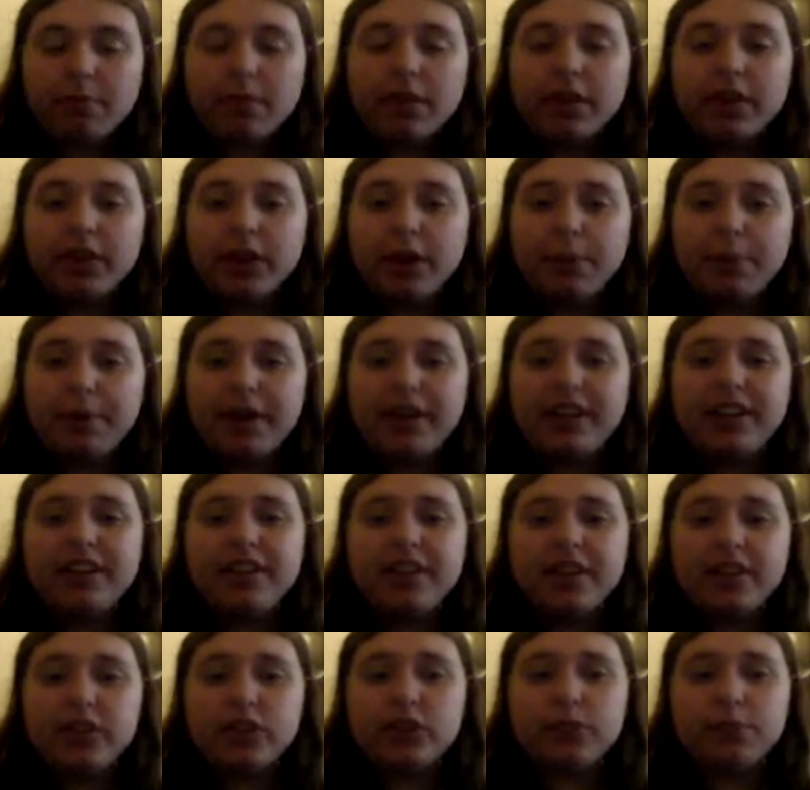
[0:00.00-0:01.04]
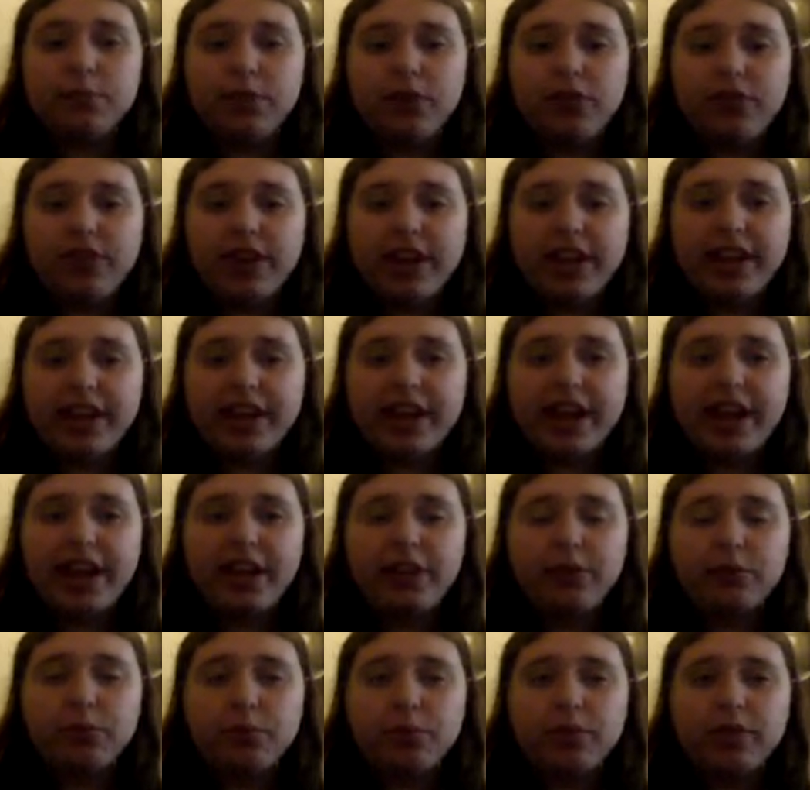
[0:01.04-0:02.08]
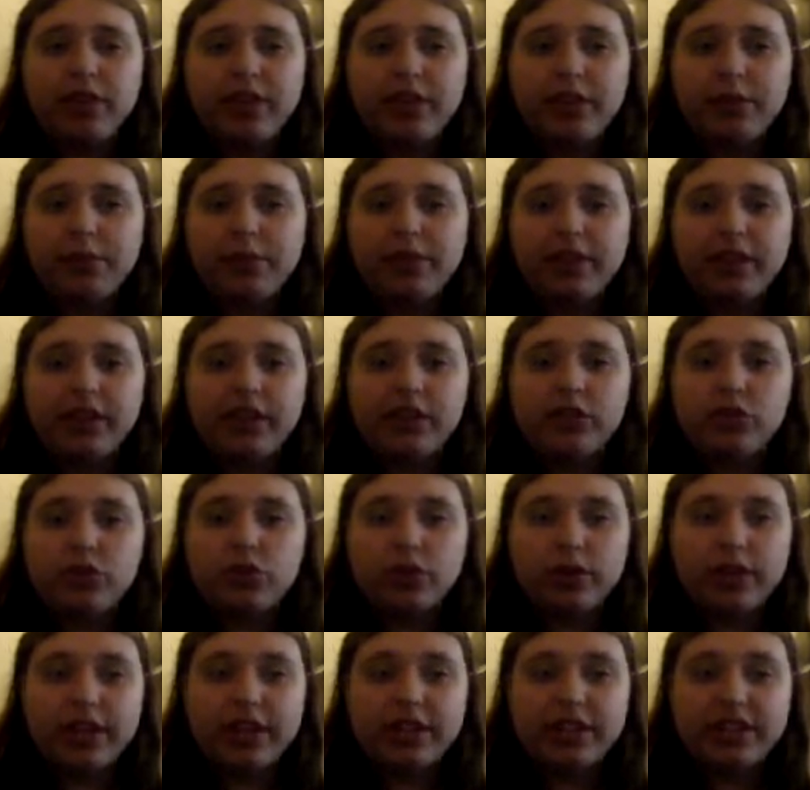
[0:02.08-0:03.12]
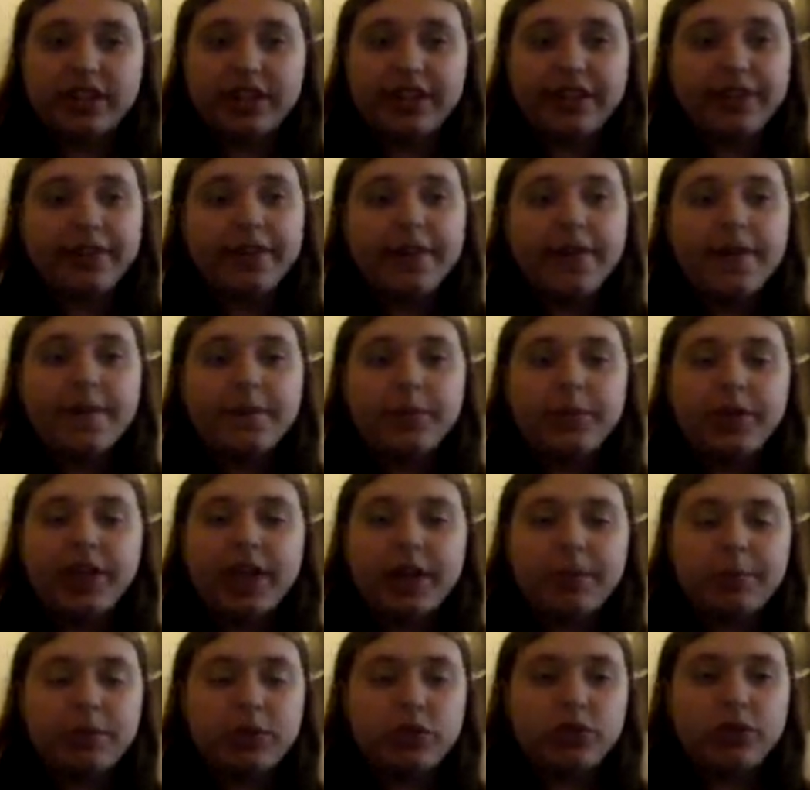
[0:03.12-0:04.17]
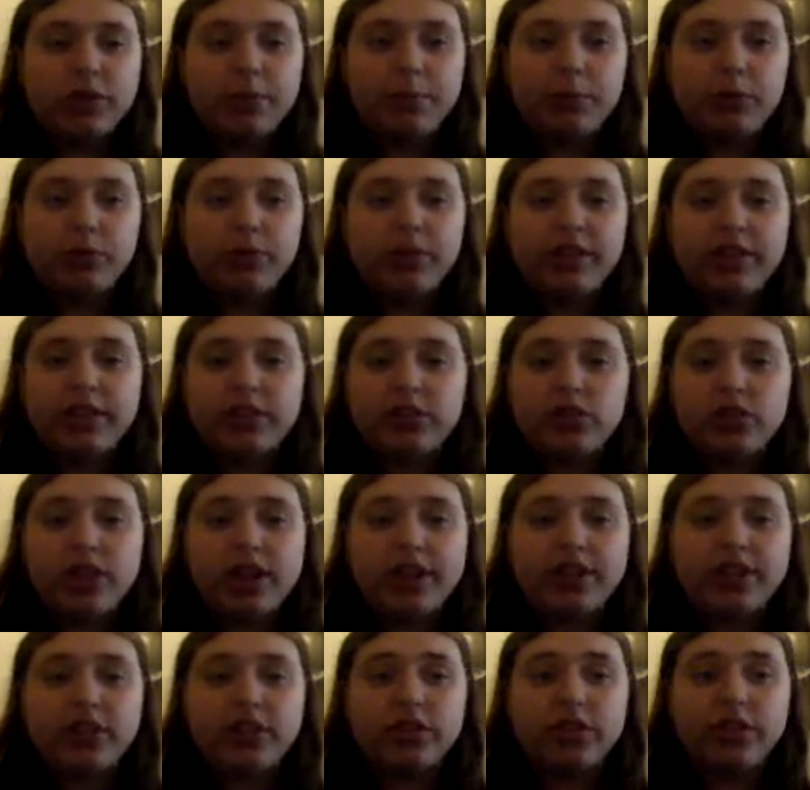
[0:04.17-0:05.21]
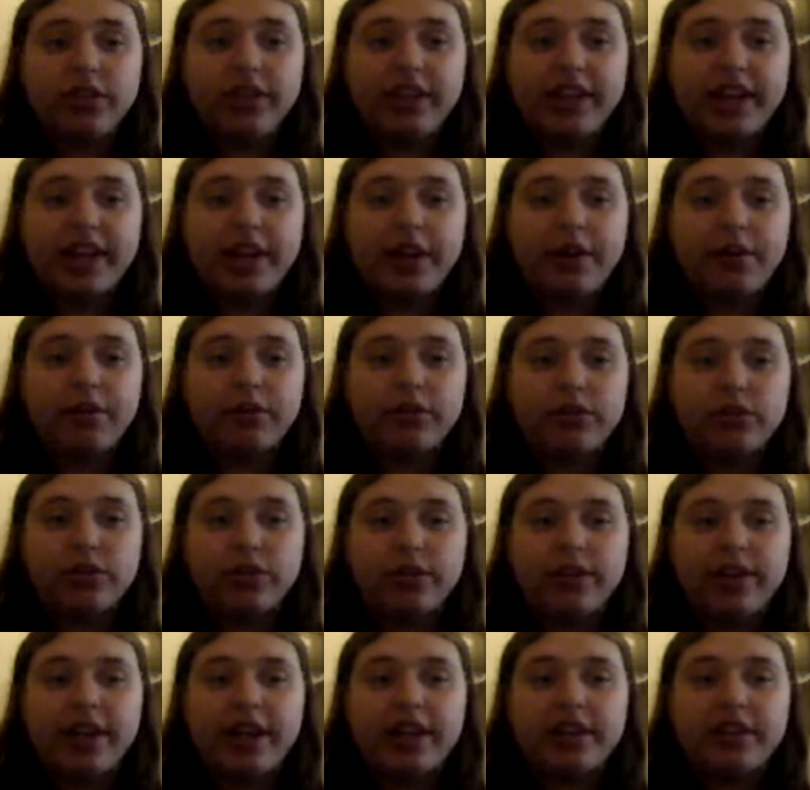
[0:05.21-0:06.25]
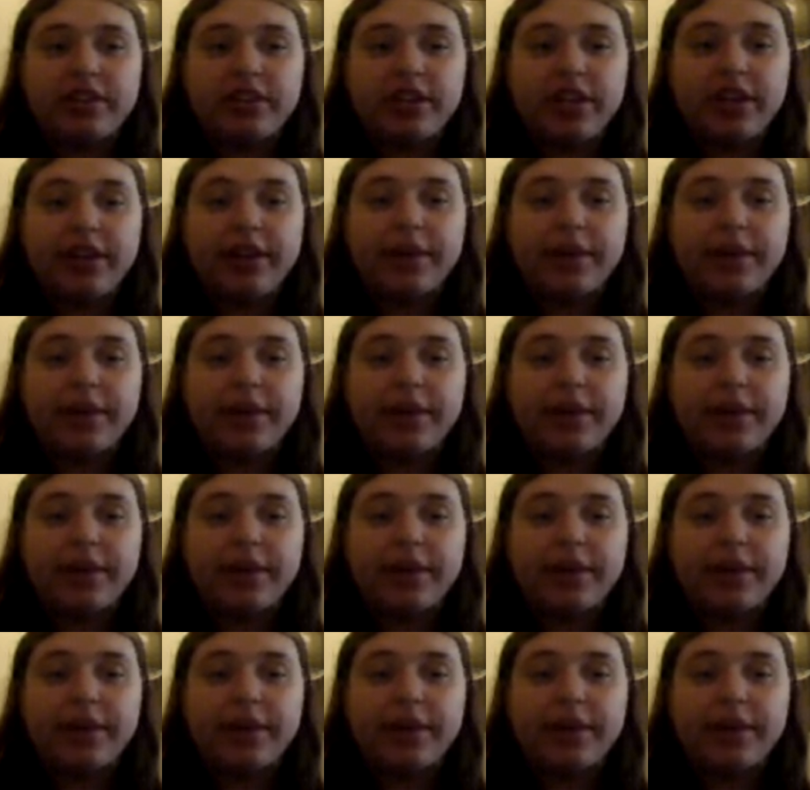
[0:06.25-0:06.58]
You know, but in this movie, I really, really enjoyed the chemistry between the Jake Sully character and